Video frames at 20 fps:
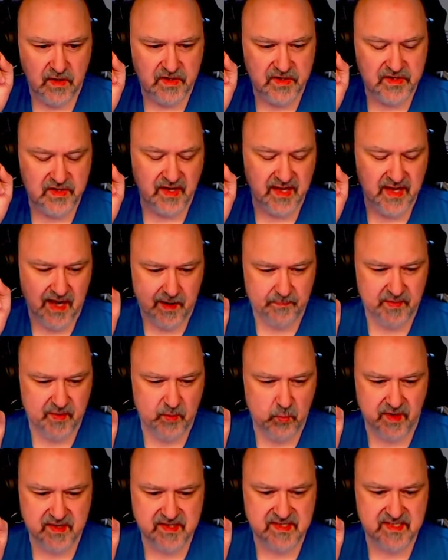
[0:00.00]
It can't be
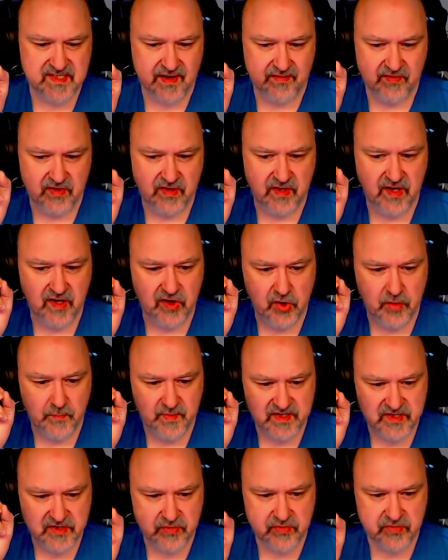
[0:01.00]
1, 7. It could
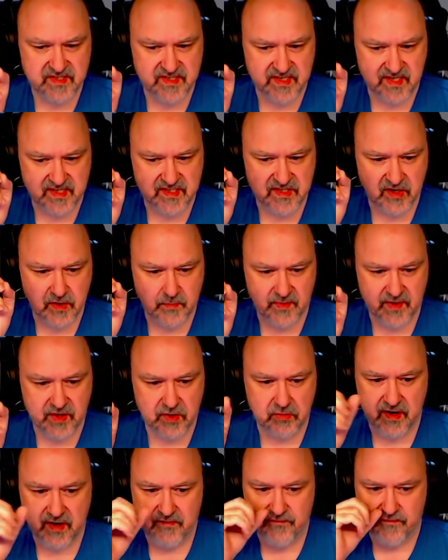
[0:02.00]
be 2, 6. It could be
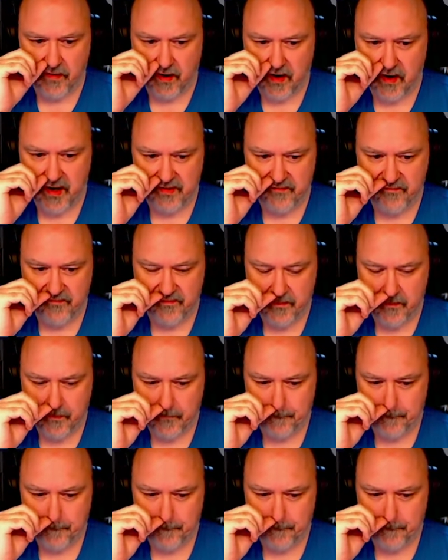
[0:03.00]
3, 5.